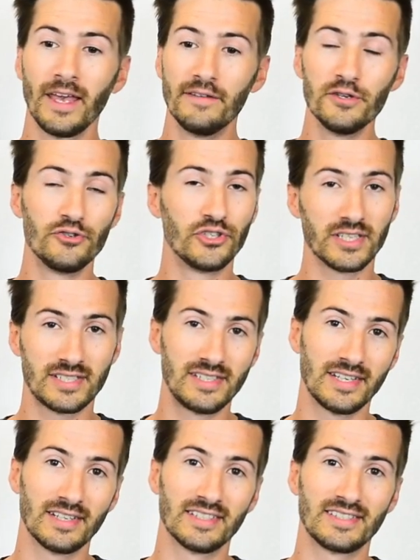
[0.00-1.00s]
If you just
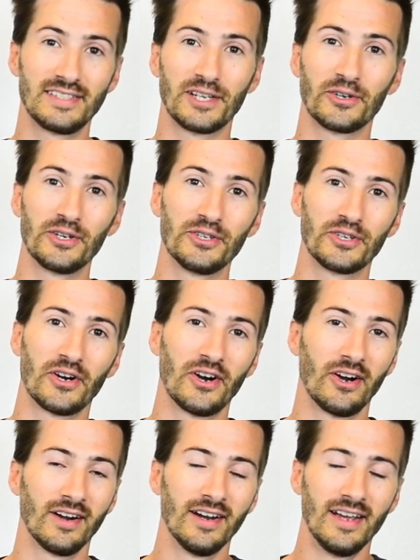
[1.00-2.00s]
stick a sticker on your
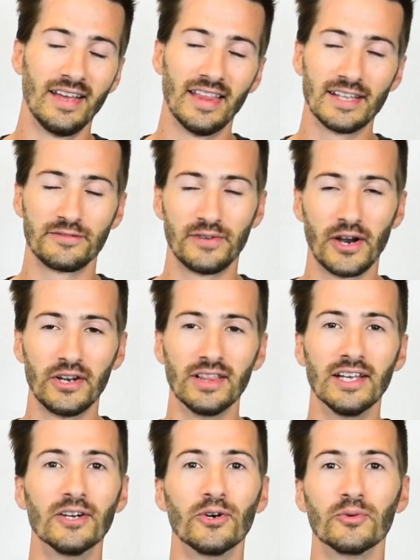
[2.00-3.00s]
car, that's very
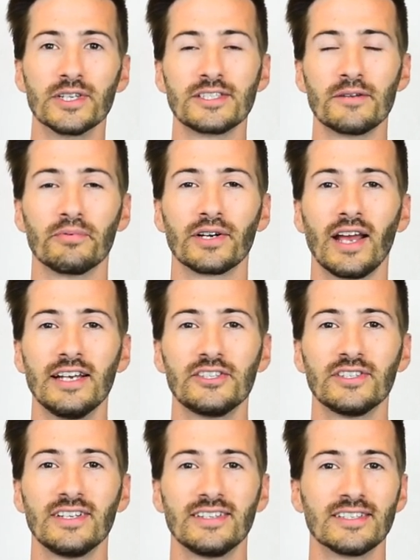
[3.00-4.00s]
little
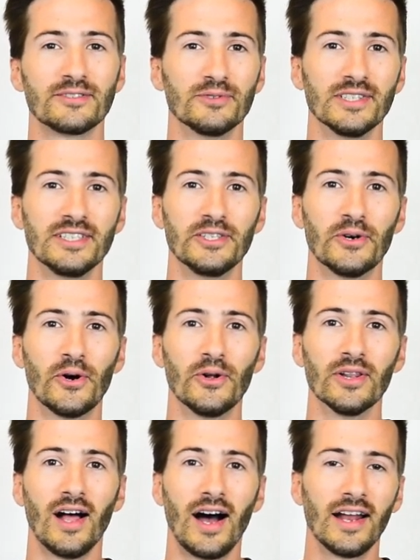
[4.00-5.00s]
reciprocation. It doesn't really do a
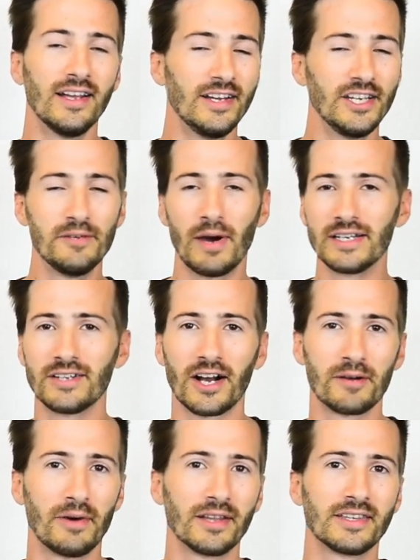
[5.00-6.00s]
whole lot. You might
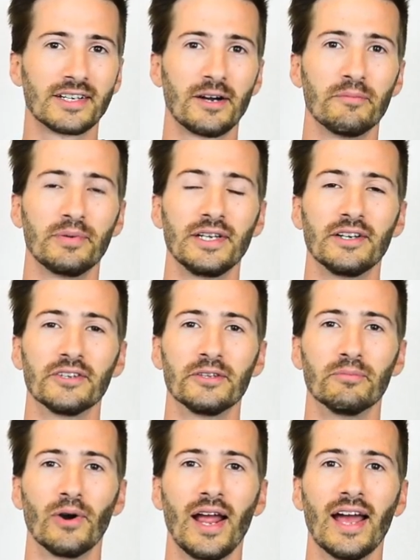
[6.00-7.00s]
talk about the company or
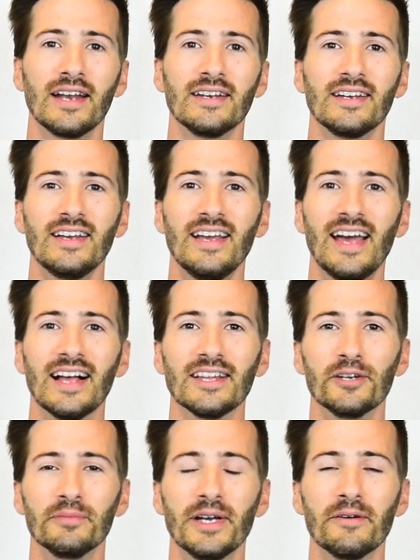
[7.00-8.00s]
the brand a
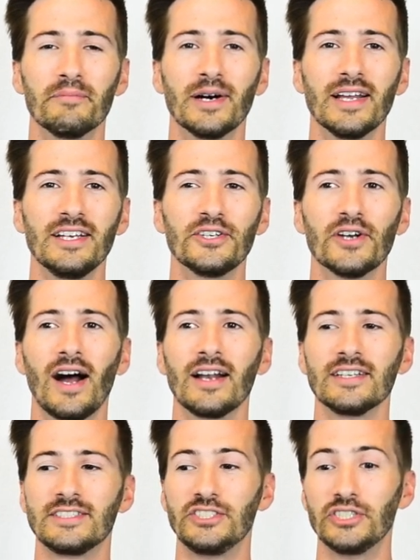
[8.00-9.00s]
little bit, but you're
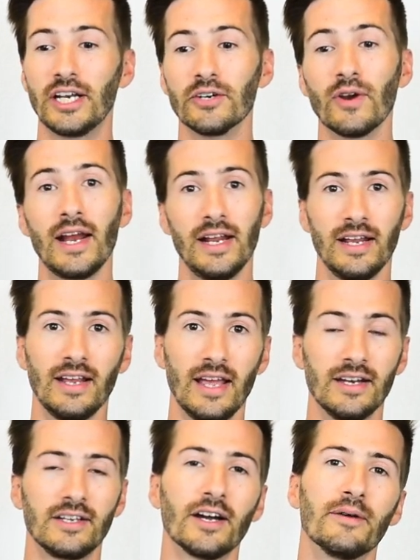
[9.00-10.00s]
not generating
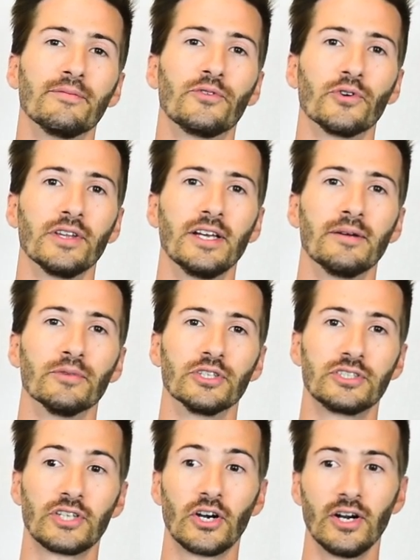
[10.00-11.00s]
income for them
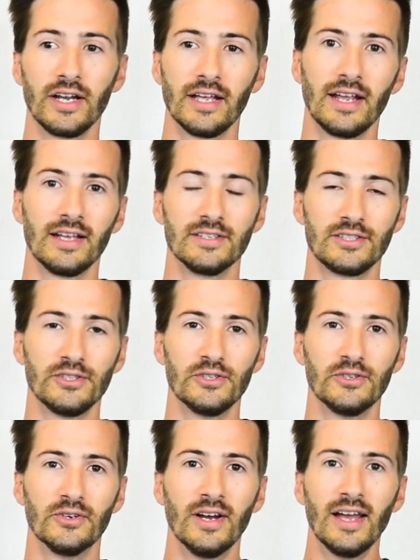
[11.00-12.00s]
or turning it
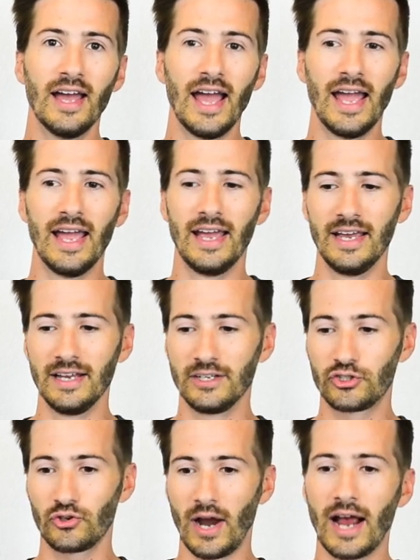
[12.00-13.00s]
into a
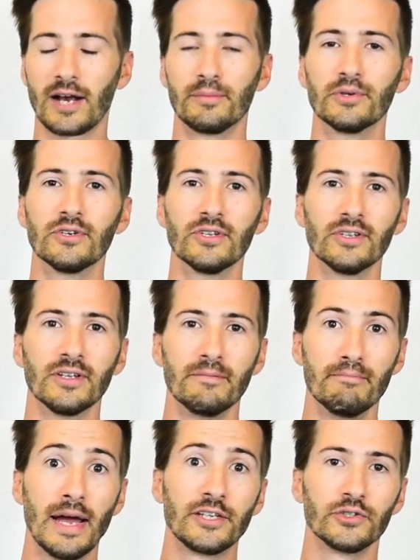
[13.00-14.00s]
trackable
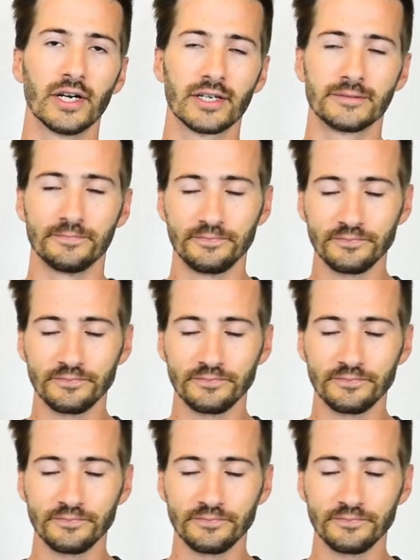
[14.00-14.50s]
metric.